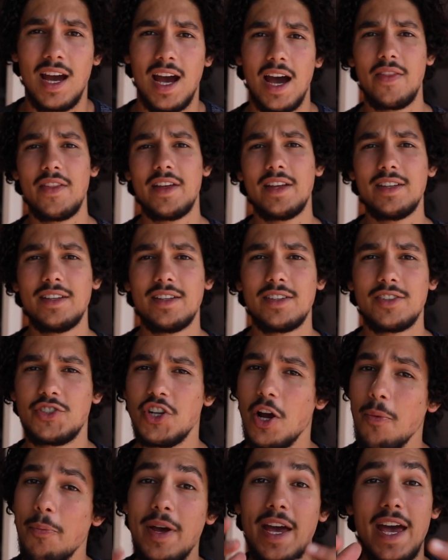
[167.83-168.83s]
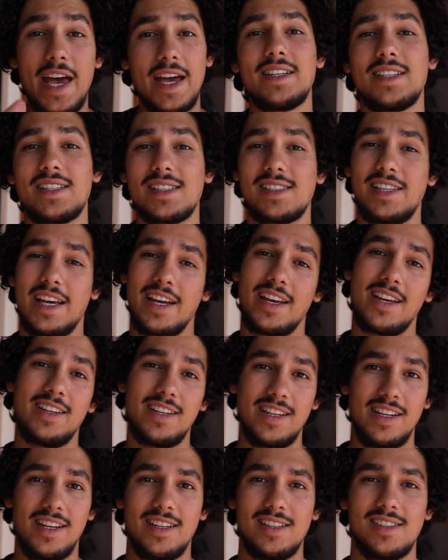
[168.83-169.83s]
And then jump ahead to second
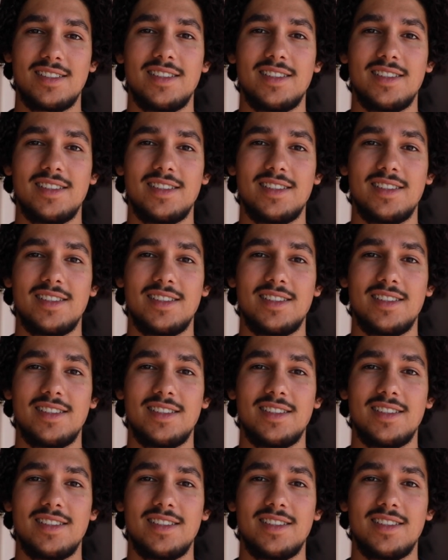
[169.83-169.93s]
year.